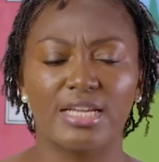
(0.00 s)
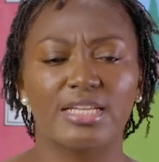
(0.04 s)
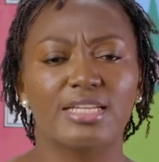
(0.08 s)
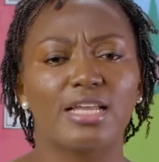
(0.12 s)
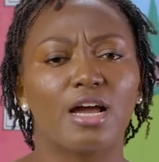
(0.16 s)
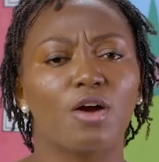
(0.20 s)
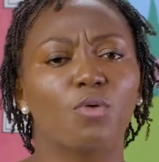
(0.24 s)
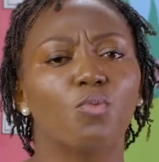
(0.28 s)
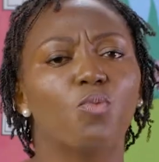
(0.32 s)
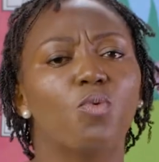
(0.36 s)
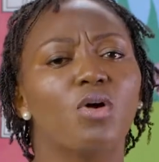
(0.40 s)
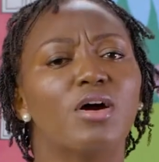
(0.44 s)

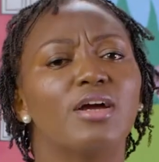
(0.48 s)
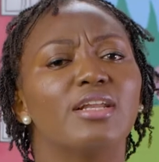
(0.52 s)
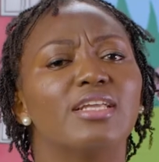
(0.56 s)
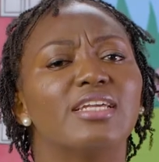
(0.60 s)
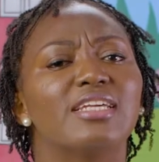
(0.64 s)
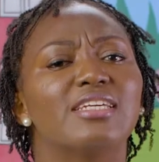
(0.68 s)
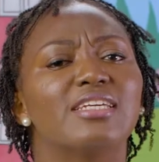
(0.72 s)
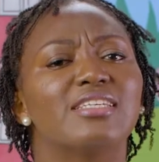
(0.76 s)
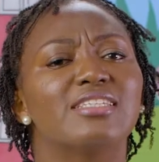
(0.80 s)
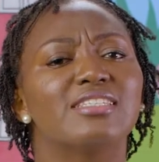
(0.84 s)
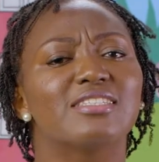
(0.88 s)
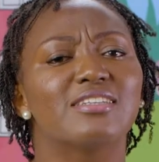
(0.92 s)
Now,
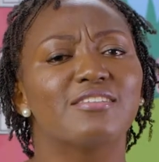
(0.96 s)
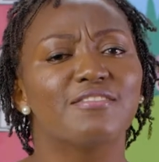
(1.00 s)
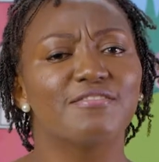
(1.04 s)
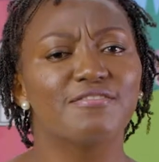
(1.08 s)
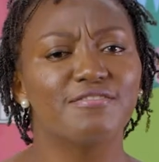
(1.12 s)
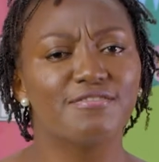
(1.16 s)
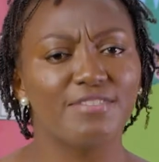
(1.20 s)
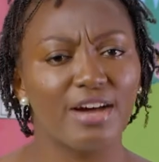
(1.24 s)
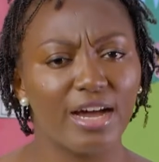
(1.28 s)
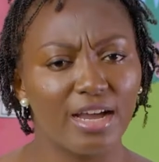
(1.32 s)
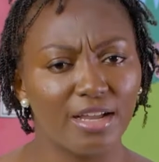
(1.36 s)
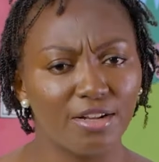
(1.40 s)
what is the
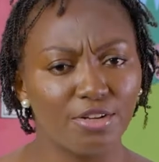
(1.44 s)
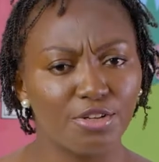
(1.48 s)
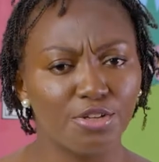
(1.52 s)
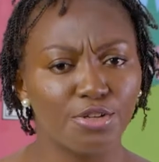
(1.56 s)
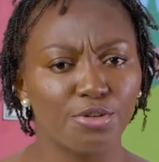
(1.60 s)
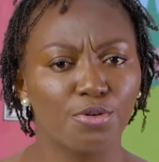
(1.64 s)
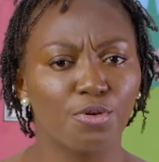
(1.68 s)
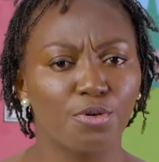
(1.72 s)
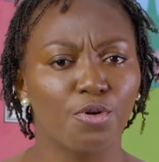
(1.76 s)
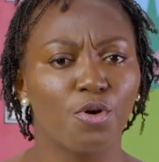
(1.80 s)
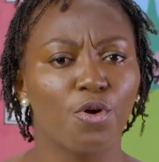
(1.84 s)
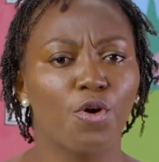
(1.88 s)

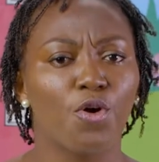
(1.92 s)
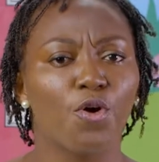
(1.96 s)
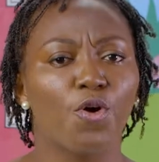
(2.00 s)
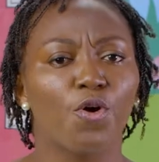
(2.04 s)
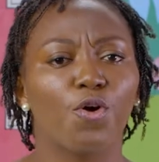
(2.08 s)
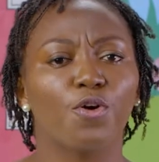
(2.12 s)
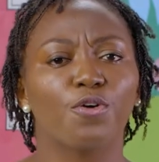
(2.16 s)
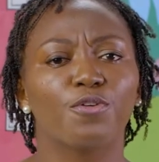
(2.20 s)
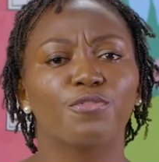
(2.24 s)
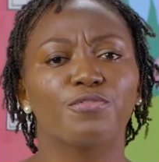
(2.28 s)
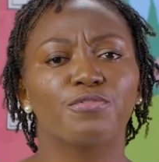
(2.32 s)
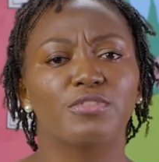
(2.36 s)
value
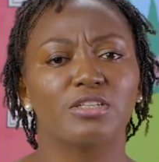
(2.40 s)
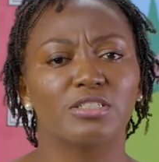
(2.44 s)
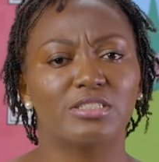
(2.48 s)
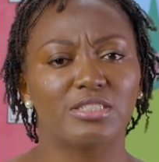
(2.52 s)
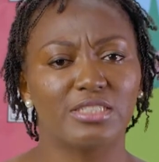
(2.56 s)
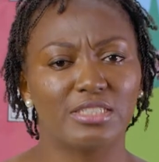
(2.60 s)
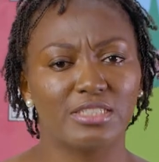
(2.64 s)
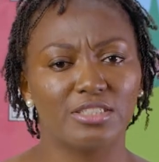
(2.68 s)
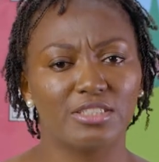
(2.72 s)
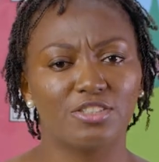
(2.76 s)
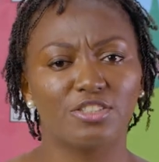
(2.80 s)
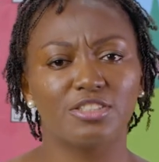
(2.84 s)
of the
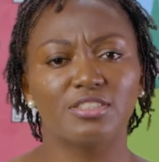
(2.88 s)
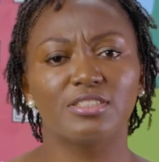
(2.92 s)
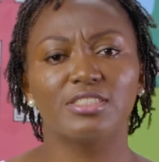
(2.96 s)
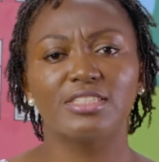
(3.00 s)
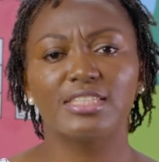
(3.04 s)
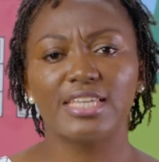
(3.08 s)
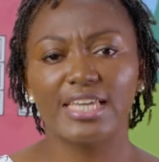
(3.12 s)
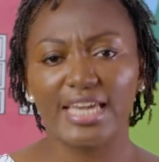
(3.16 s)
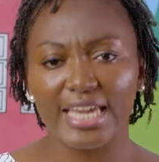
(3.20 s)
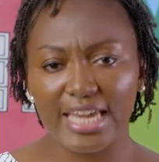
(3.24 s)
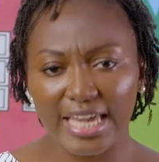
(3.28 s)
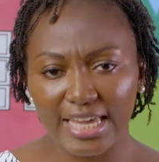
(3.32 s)
digit
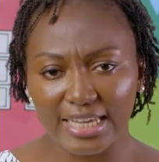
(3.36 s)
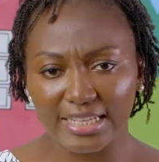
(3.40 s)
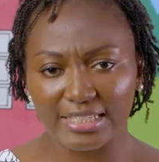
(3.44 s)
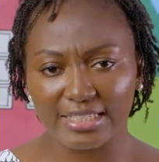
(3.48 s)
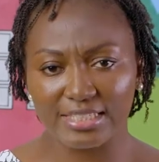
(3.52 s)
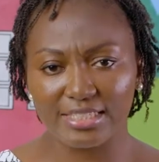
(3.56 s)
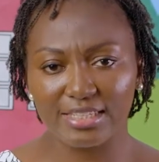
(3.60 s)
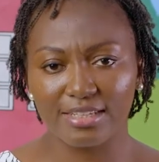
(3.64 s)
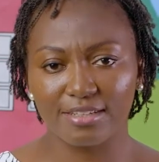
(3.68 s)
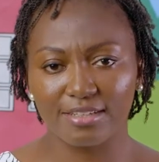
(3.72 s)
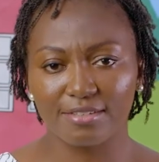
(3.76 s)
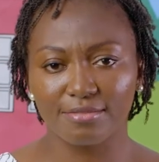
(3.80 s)

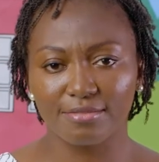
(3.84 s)
8?